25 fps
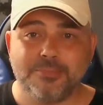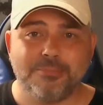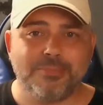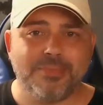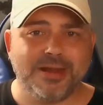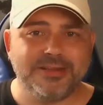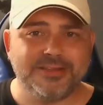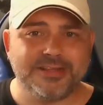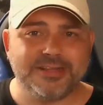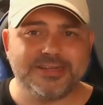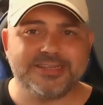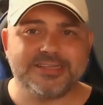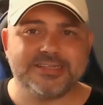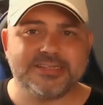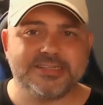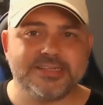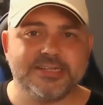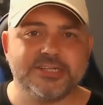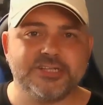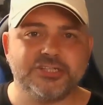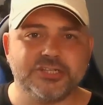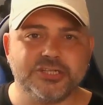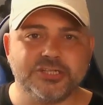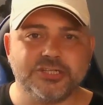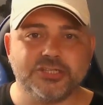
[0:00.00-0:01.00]
made the
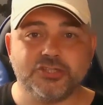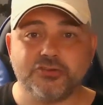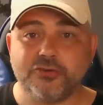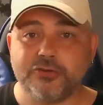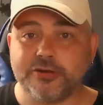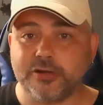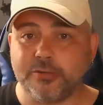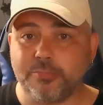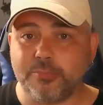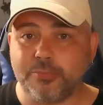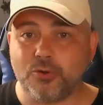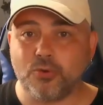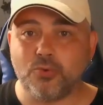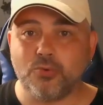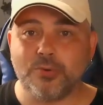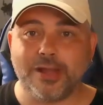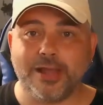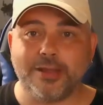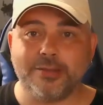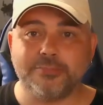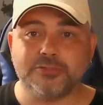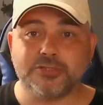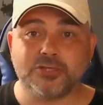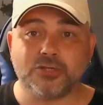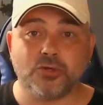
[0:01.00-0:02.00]
decision during a pool
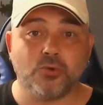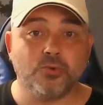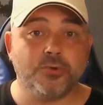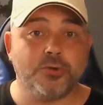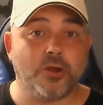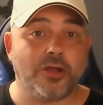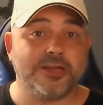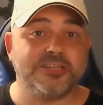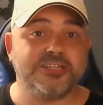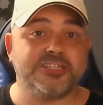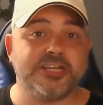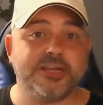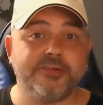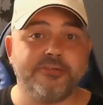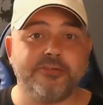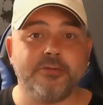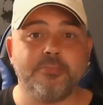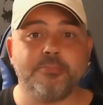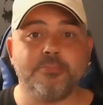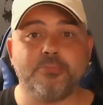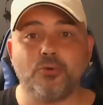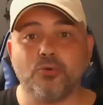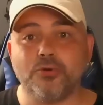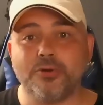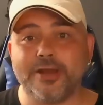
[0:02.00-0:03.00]
game to call
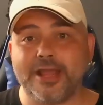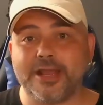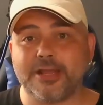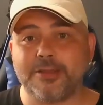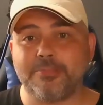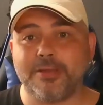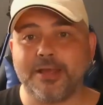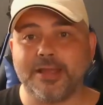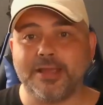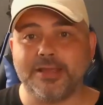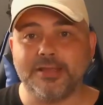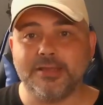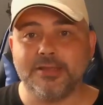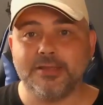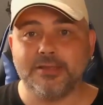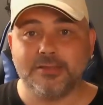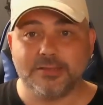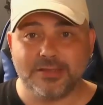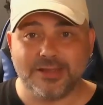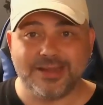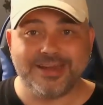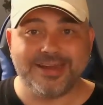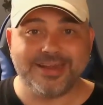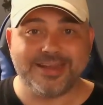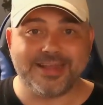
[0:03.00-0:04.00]
Nigerian-born Ekpe
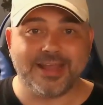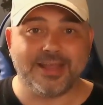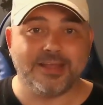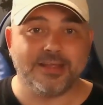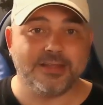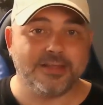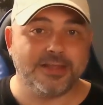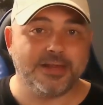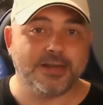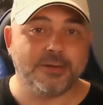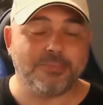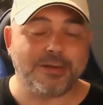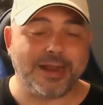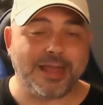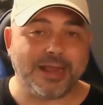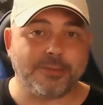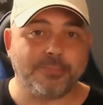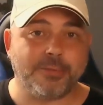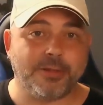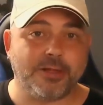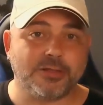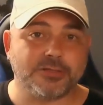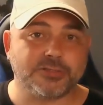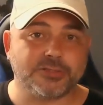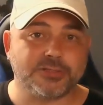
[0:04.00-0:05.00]
a nigger and a black
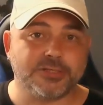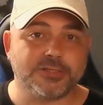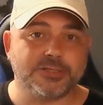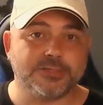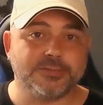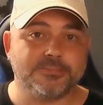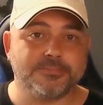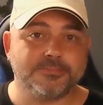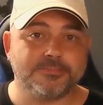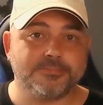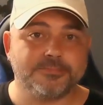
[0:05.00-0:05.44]
bastard.